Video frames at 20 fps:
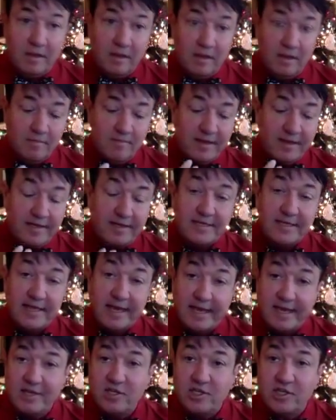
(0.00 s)
a
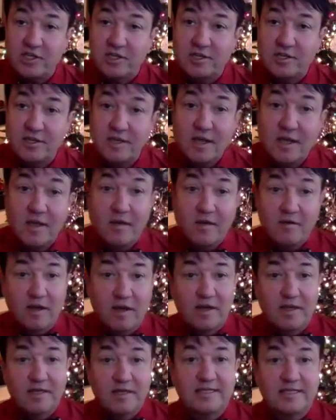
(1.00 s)
meditation
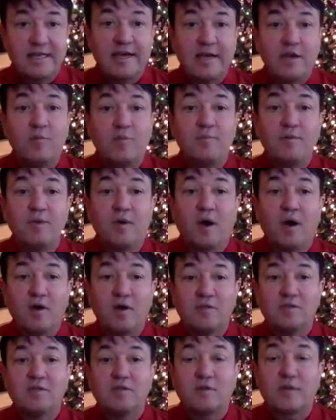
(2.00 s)
uh, to help
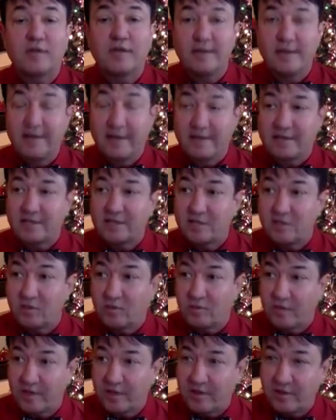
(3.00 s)
also connect
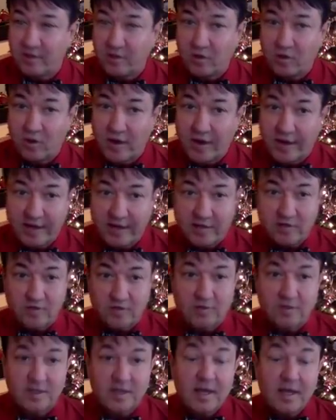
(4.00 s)
you with your
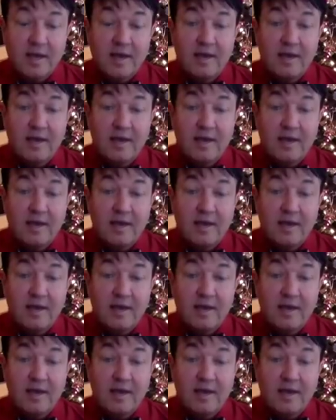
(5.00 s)
angels.